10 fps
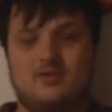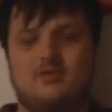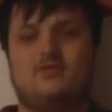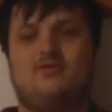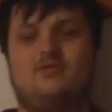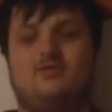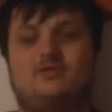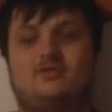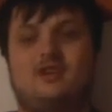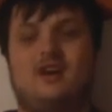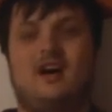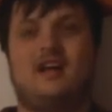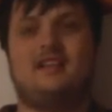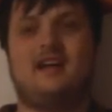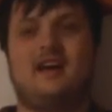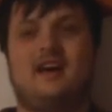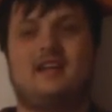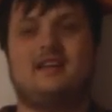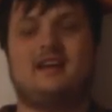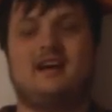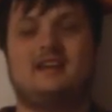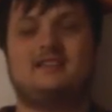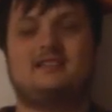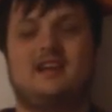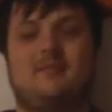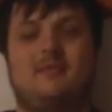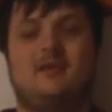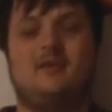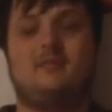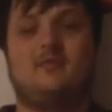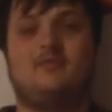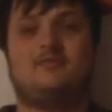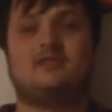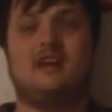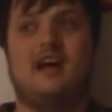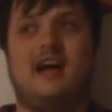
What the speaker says: to use attacking ice type moves.